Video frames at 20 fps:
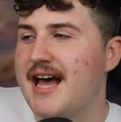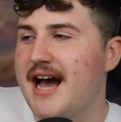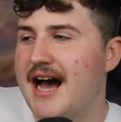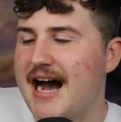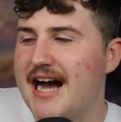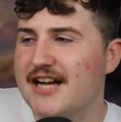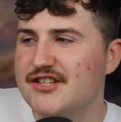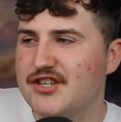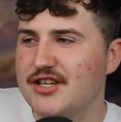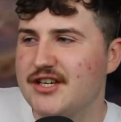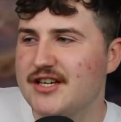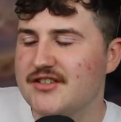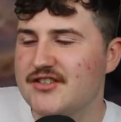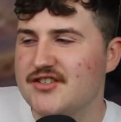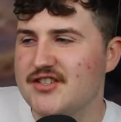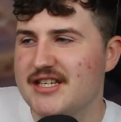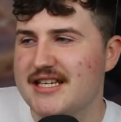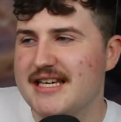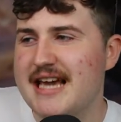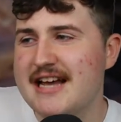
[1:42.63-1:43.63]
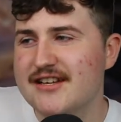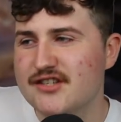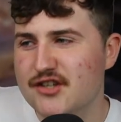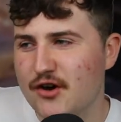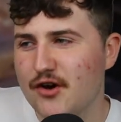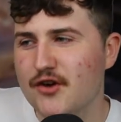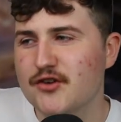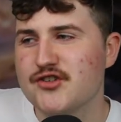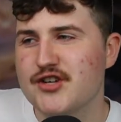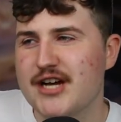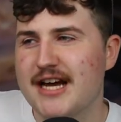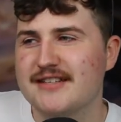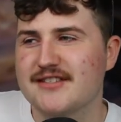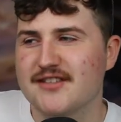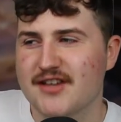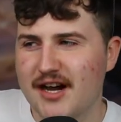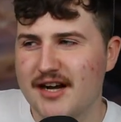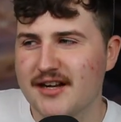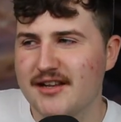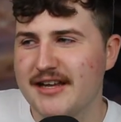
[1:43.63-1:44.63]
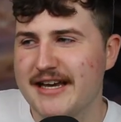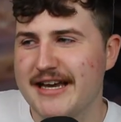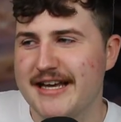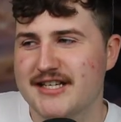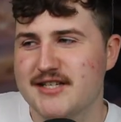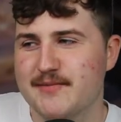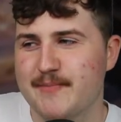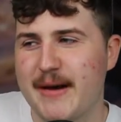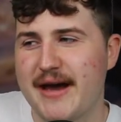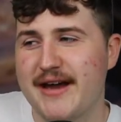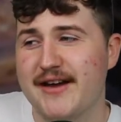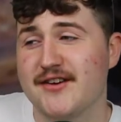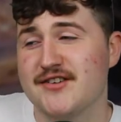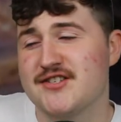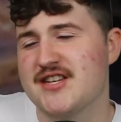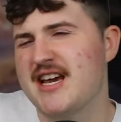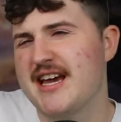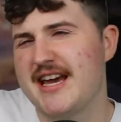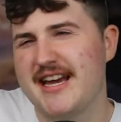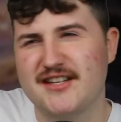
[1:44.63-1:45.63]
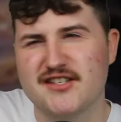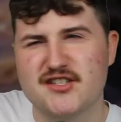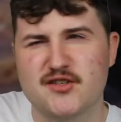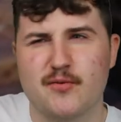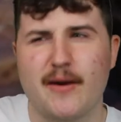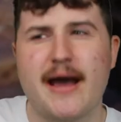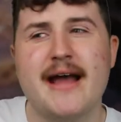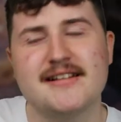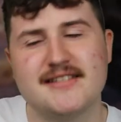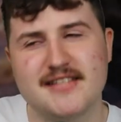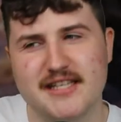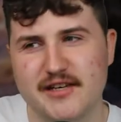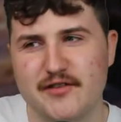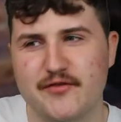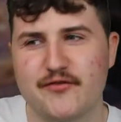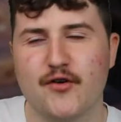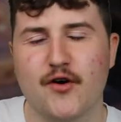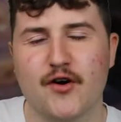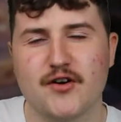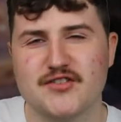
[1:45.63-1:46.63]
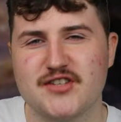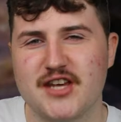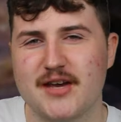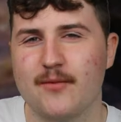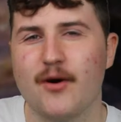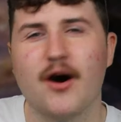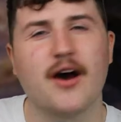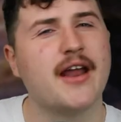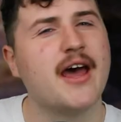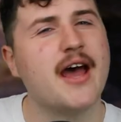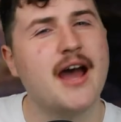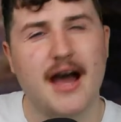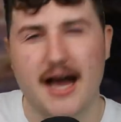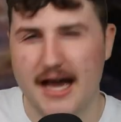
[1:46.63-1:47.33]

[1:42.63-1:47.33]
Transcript: As you can see, his contract currently expires in 2041.